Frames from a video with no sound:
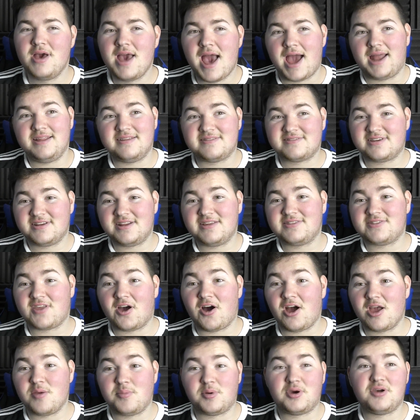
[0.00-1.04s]
And it's going to
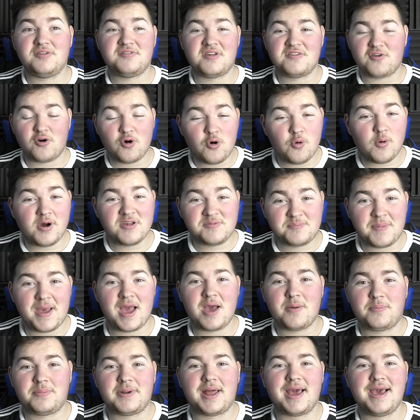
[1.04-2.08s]
die because there's always
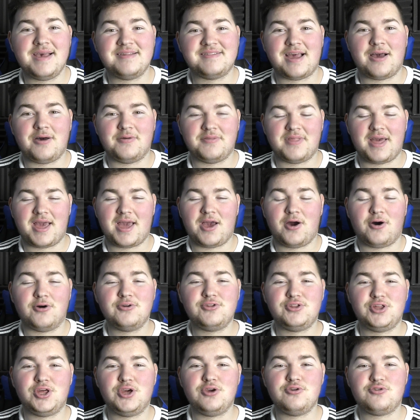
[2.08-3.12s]
better players out there
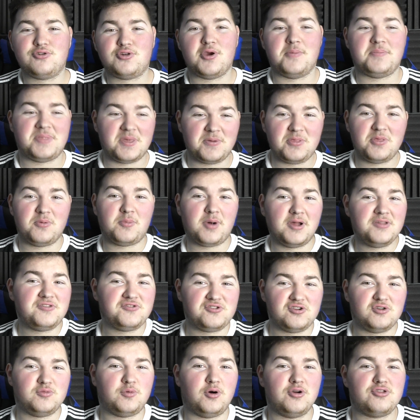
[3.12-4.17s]
on YouTube than the ones
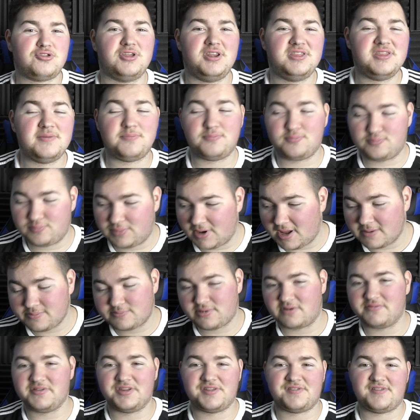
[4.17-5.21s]
you're watching in the Blood
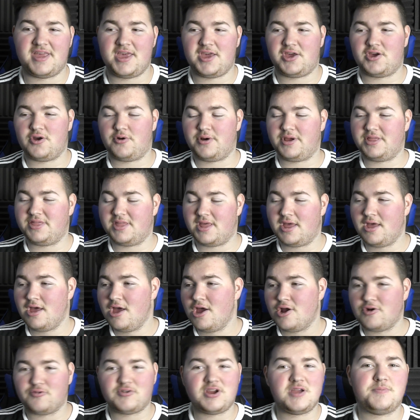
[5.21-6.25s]
Brothers League or in the
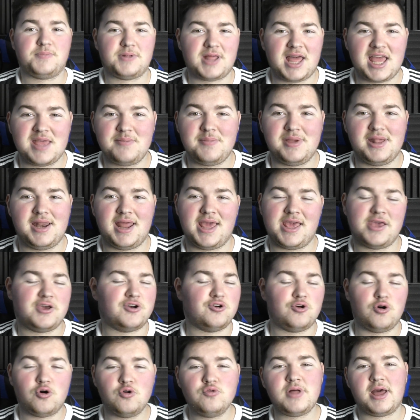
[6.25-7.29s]
Replay Me League
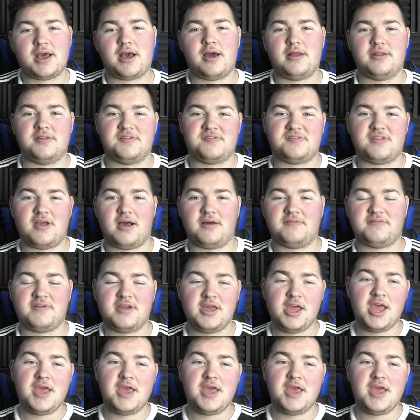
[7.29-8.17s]
or all that kind of stuff.